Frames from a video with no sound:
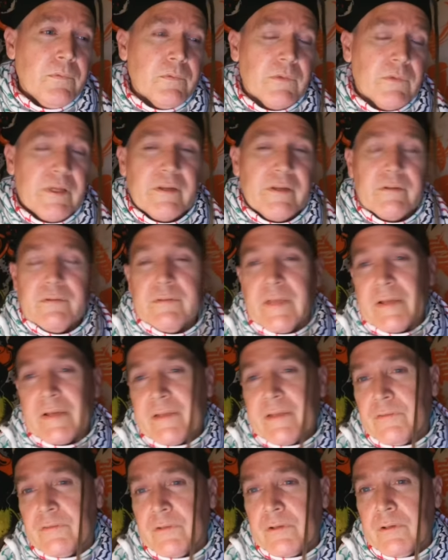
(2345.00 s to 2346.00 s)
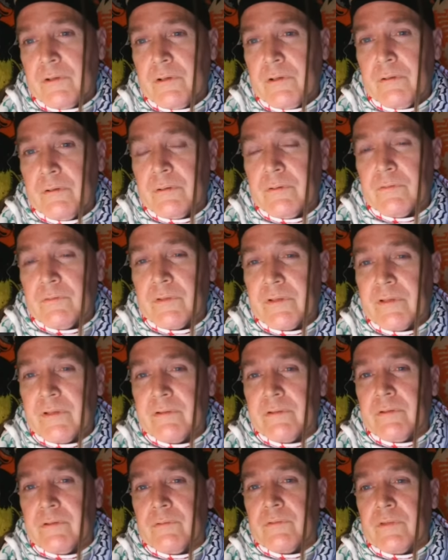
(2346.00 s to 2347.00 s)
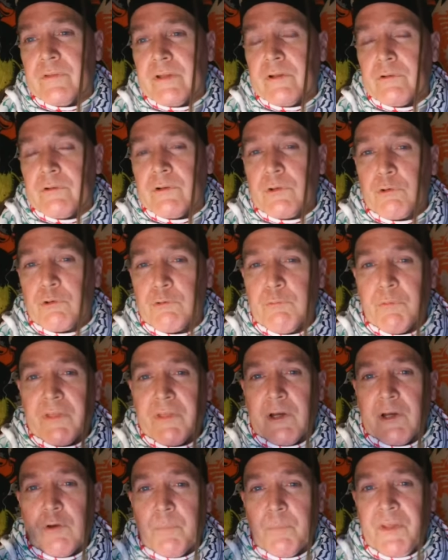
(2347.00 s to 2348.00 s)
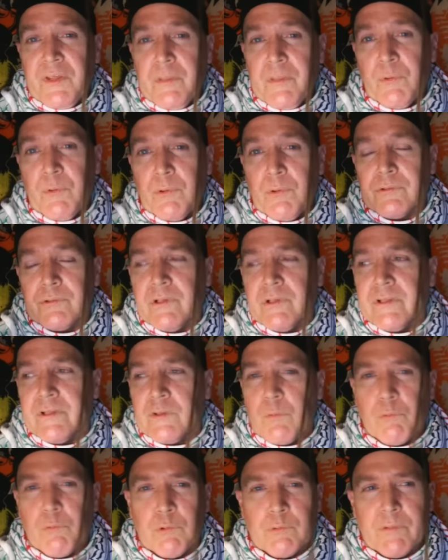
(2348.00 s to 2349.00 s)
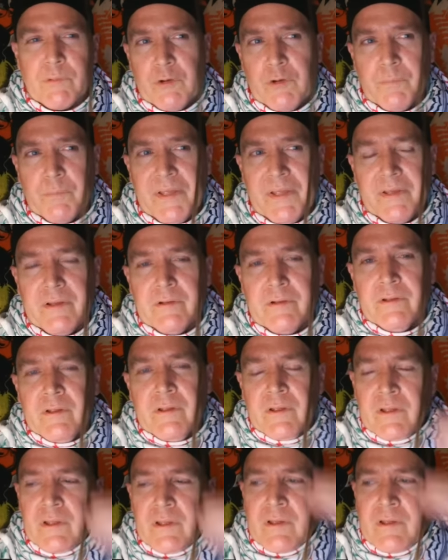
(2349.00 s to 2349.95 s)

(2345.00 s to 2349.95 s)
like decades ago. It was like Earth without people, or like the world without man.